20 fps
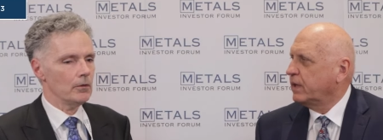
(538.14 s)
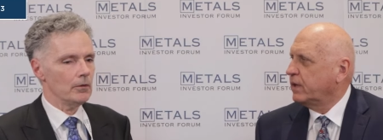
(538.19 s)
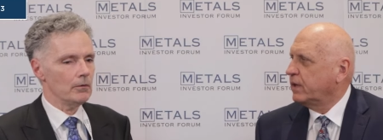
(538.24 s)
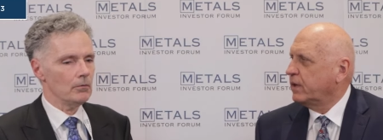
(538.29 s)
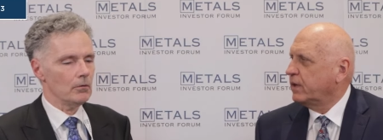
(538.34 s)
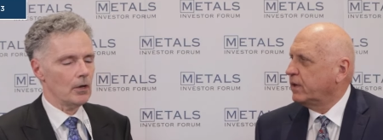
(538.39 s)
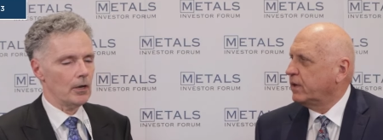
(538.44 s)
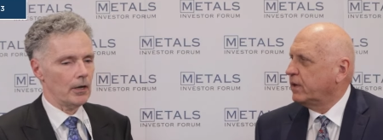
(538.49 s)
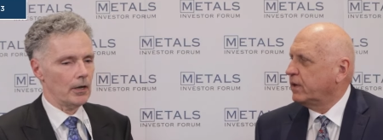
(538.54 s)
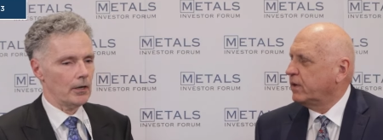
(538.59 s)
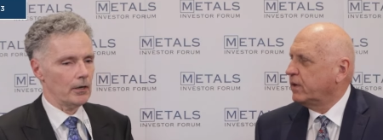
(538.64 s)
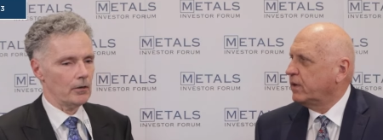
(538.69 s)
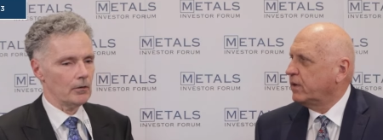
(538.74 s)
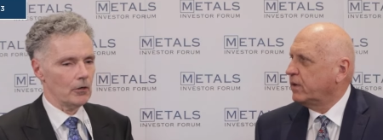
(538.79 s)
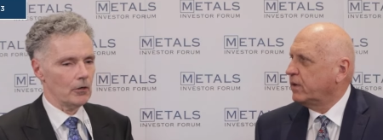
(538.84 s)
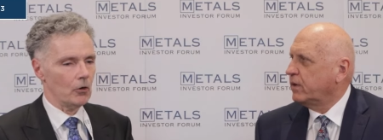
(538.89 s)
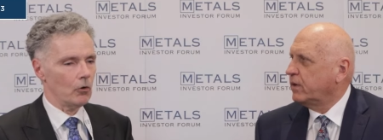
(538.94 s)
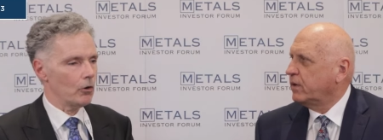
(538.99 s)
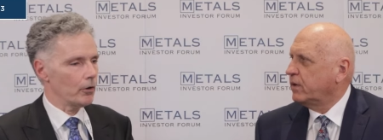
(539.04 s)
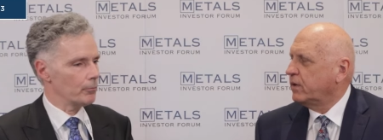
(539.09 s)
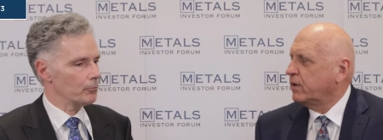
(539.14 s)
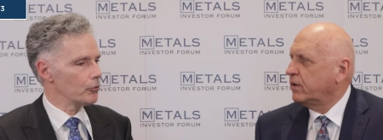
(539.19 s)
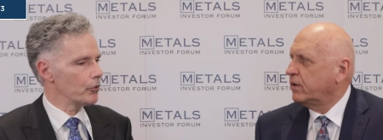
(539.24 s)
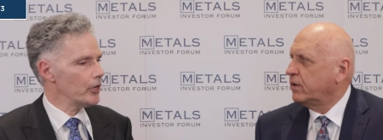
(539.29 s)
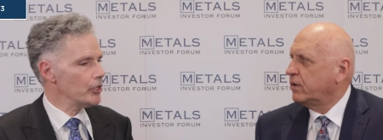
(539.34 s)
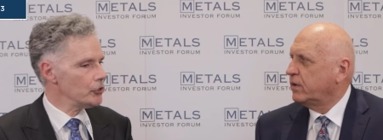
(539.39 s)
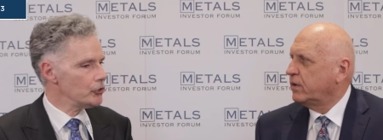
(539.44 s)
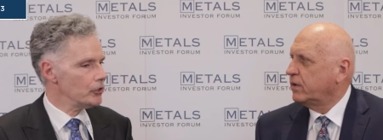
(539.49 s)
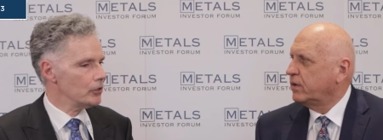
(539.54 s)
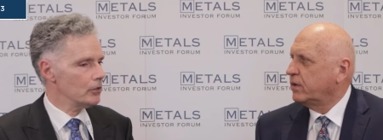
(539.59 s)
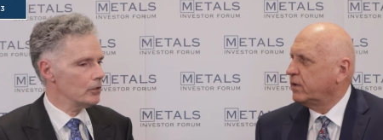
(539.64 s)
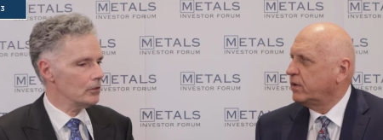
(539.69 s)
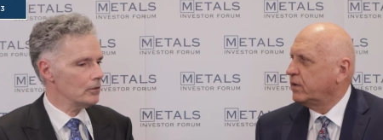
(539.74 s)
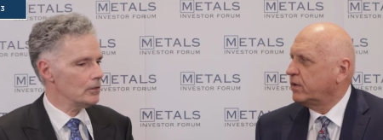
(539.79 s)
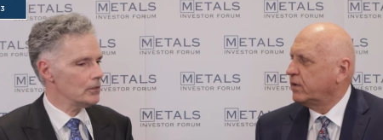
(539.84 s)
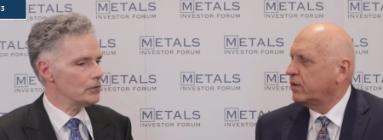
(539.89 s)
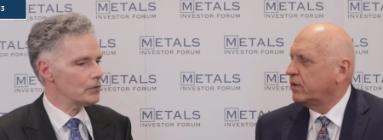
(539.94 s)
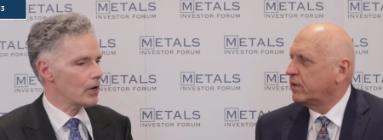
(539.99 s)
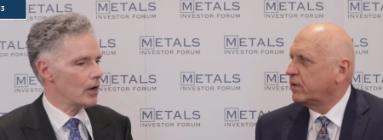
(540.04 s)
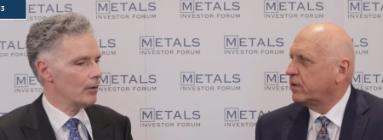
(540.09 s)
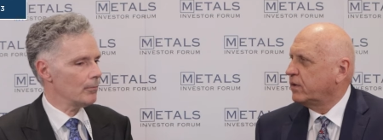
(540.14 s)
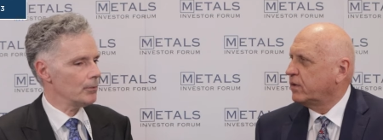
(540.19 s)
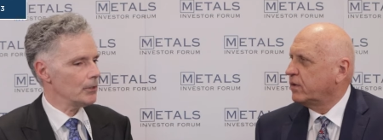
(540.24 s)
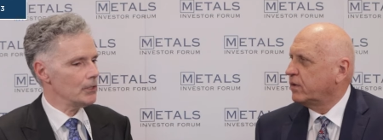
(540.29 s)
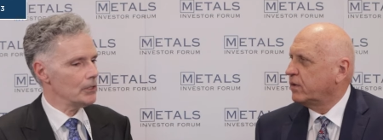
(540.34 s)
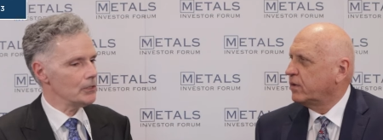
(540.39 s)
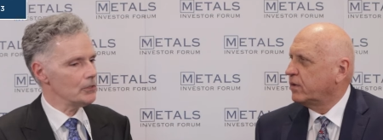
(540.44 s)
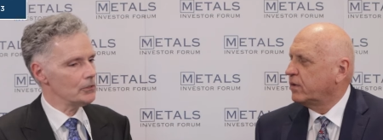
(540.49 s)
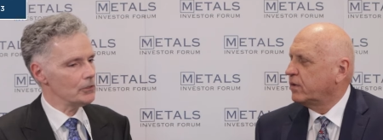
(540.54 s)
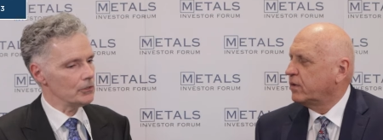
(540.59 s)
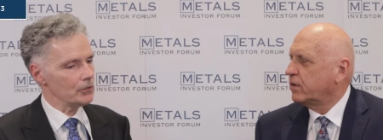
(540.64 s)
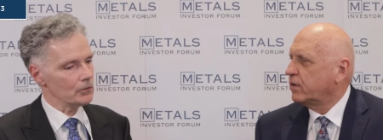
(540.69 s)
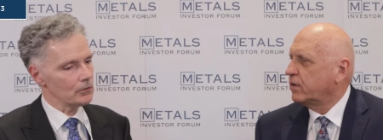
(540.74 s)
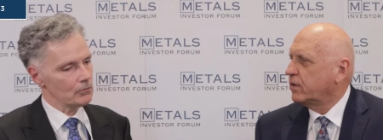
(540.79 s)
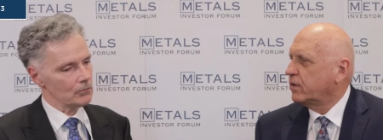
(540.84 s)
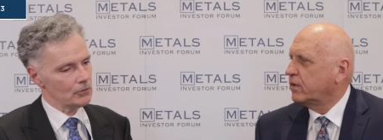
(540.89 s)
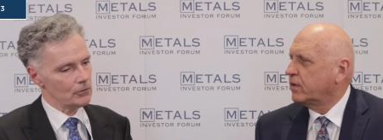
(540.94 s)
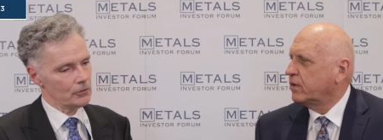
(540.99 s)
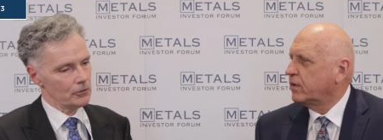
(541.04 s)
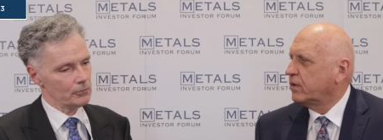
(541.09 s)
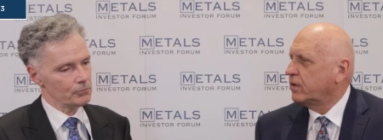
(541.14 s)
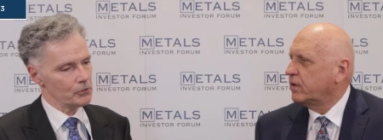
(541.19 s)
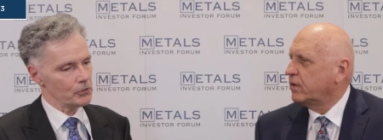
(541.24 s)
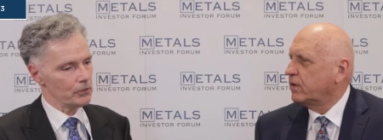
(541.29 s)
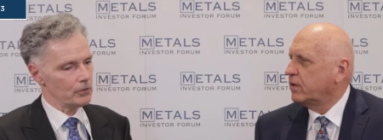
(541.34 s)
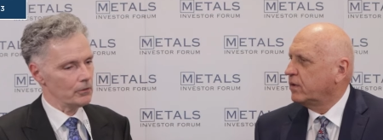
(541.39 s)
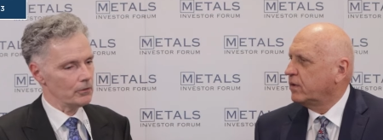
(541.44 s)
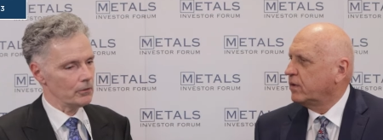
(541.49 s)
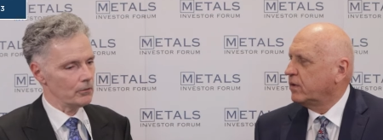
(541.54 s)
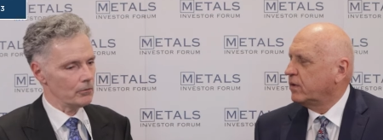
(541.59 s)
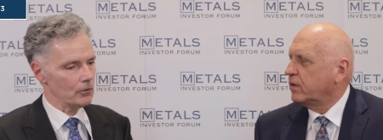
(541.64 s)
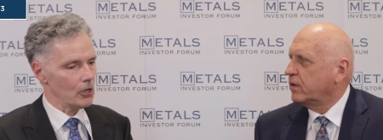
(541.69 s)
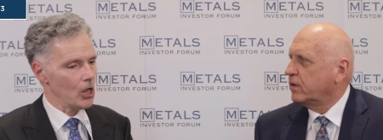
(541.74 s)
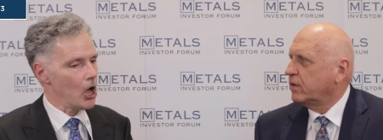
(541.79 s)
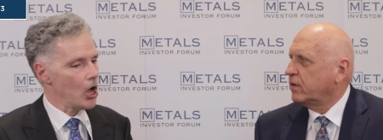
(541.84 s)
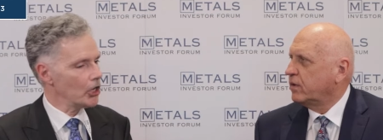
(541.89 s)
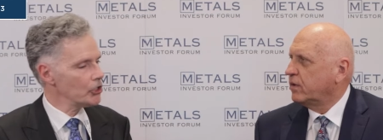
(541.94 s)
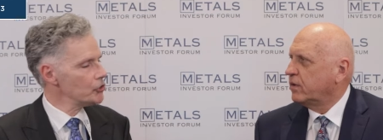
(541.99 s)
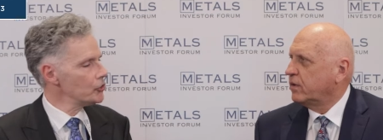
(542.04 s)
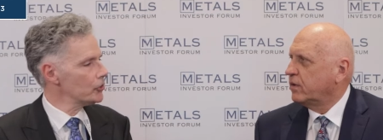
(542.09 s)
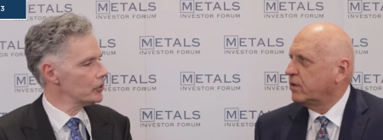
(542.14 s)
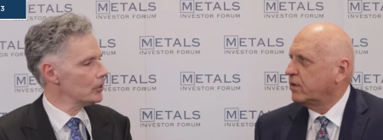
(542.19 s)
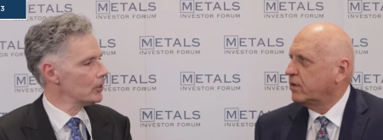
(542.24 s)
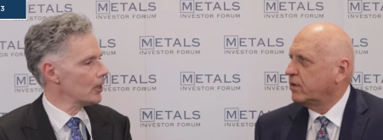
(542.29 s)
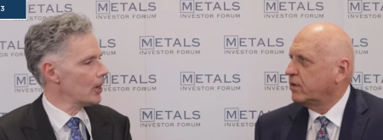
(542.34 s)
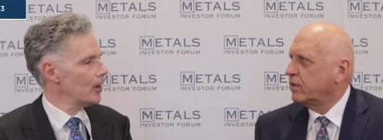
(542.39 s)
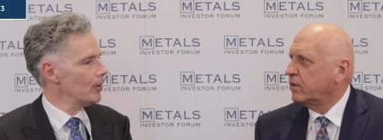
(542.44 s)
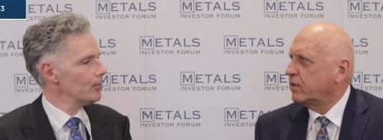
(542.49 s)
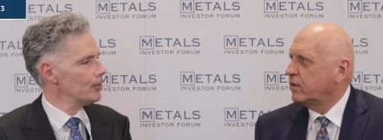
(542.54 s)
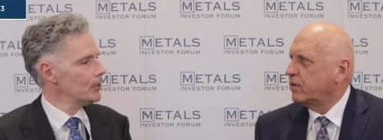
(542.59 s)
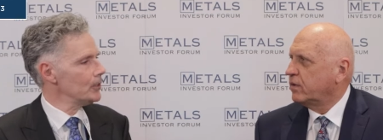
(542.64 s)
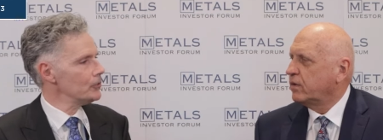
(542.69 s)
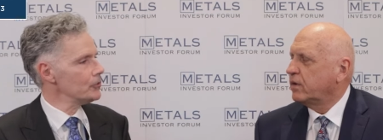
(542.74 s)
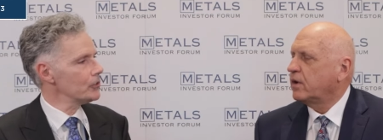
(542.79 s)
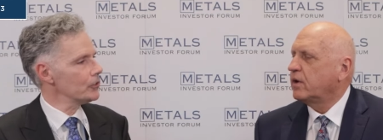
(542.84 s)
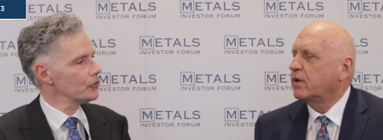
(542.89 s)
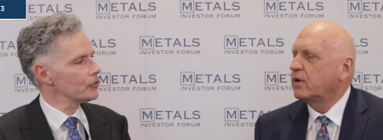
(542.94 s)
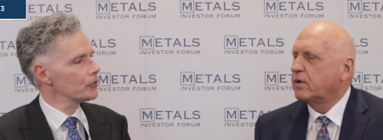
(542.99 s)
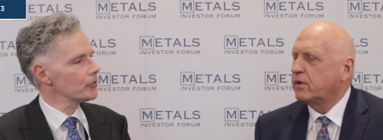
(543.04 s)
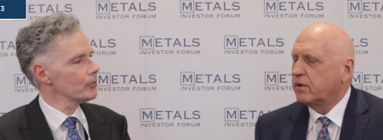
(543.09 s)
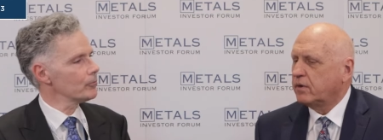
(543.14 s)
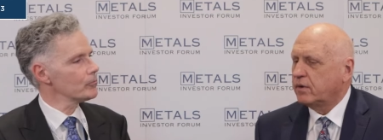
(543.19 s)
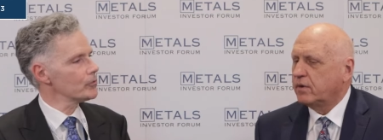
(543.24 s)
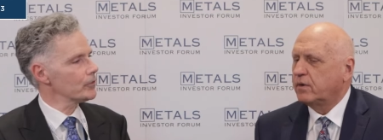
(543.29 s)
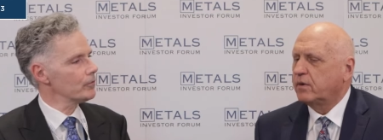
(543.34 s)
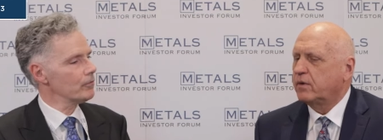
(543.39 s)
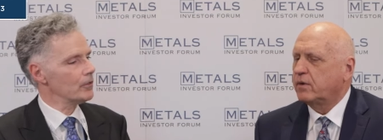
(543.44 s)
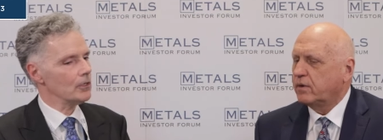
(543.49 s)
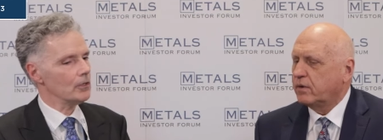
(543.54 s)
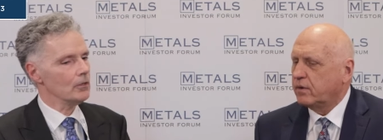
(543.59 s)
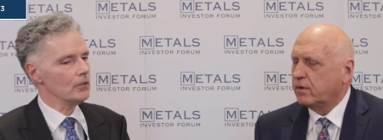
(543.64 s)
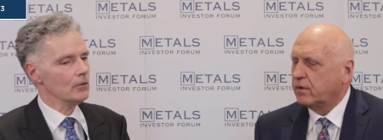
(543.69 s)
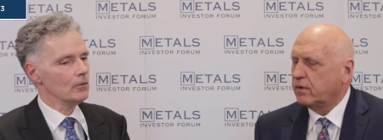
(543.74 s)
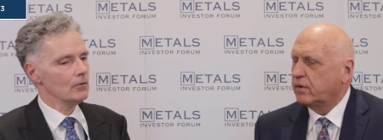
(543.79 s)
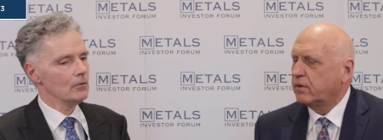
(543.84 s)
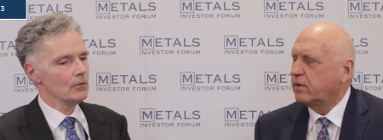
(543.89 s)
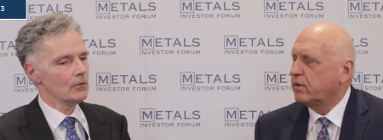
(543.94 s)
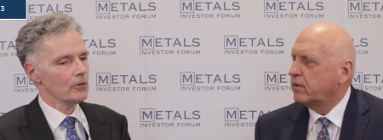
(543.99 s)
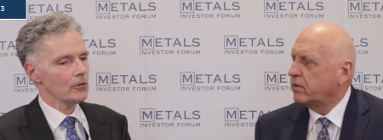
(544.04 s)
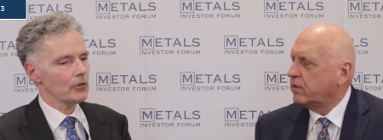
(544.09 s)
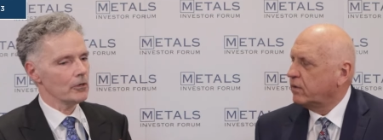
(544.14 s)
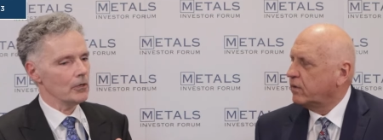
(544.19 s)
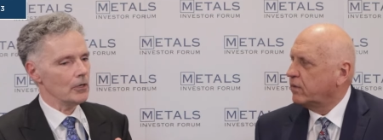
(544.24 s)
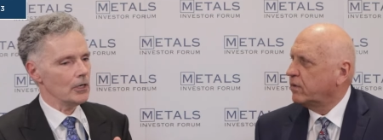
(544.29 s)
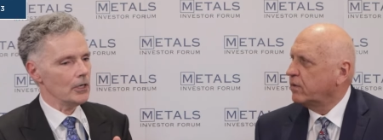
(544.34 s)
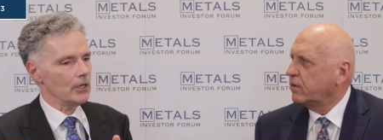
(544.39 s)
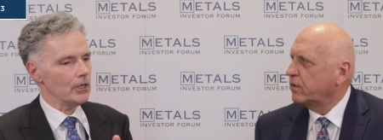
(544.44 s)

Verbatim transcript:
Speaker 1: uh, corporation of these companies in terms of the launch of the companies, yeah. in terms of the early